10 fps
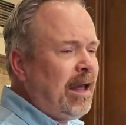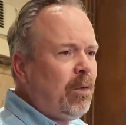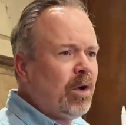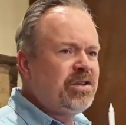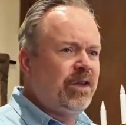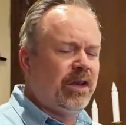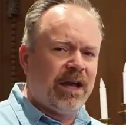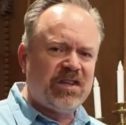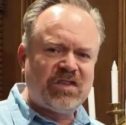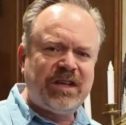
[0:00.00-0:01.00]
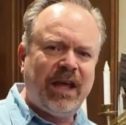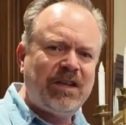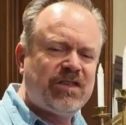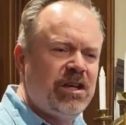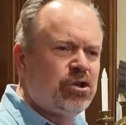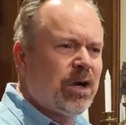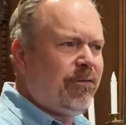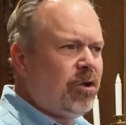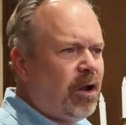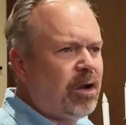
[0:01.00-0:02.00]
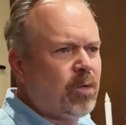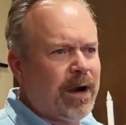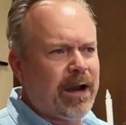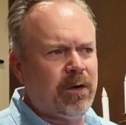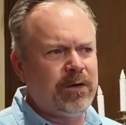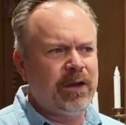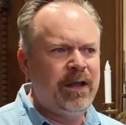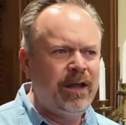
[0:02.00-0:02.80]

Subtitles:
He went to the United States, he traveled all around.